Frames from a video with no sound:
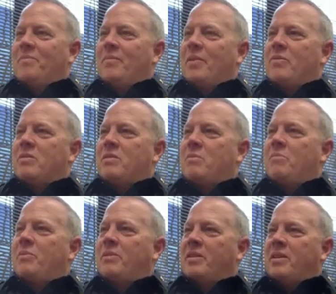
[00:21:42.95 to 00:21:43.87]
of
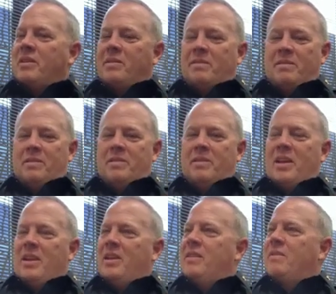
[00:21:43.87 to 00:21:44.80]
simply
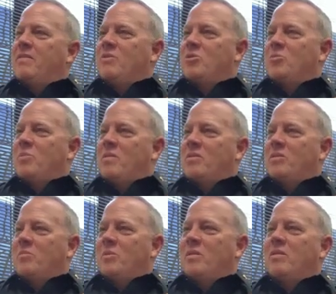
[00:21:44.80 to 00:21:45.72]
taking
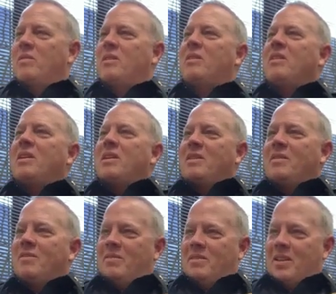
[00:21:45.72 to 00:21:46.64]
responsibility,
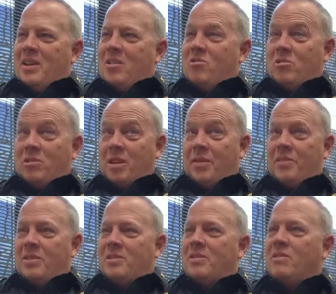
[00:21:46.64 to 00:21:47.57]
taking your
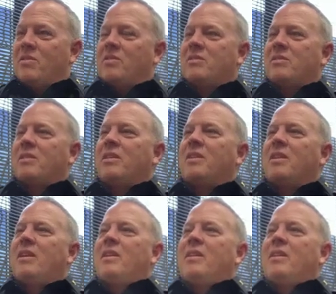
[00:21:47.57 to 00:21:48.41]
safety seriously,